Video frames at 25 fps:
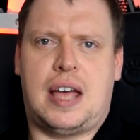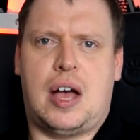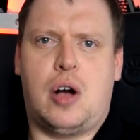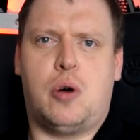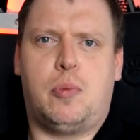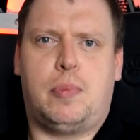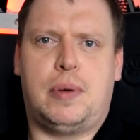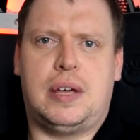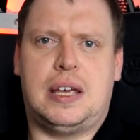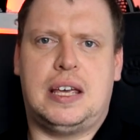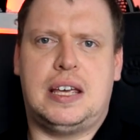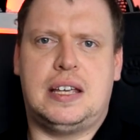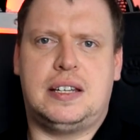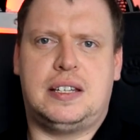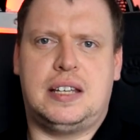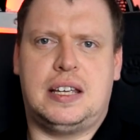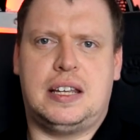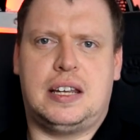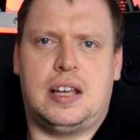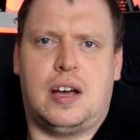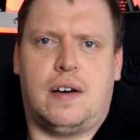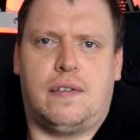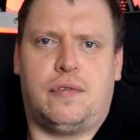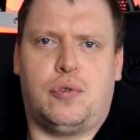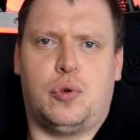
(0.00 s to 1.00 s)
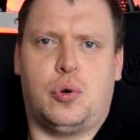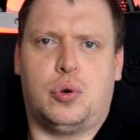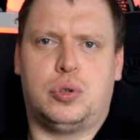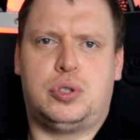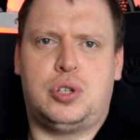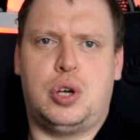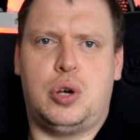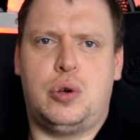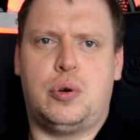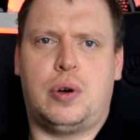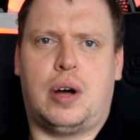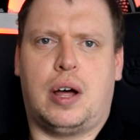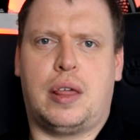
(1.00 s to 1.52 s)
LP DDR4
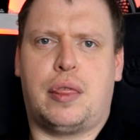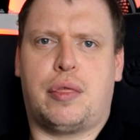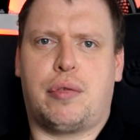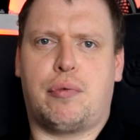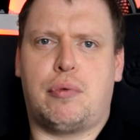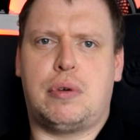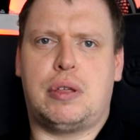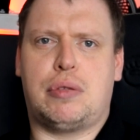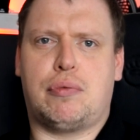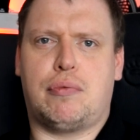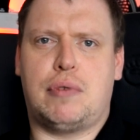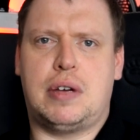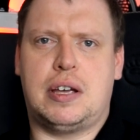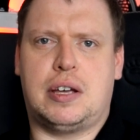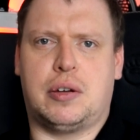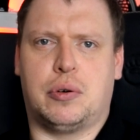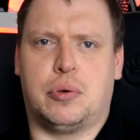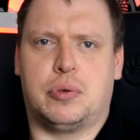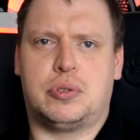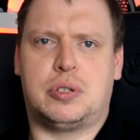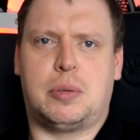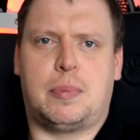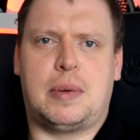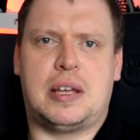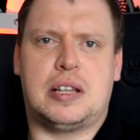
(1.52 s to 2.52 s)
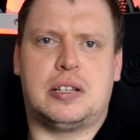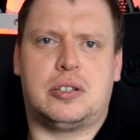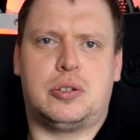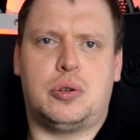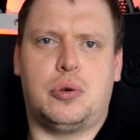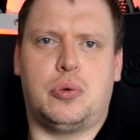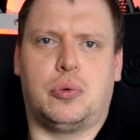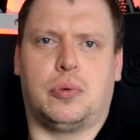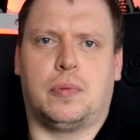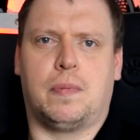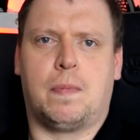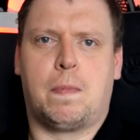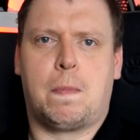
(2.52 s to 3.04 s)
2933 can also be
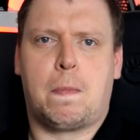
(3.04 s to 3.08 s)
installed.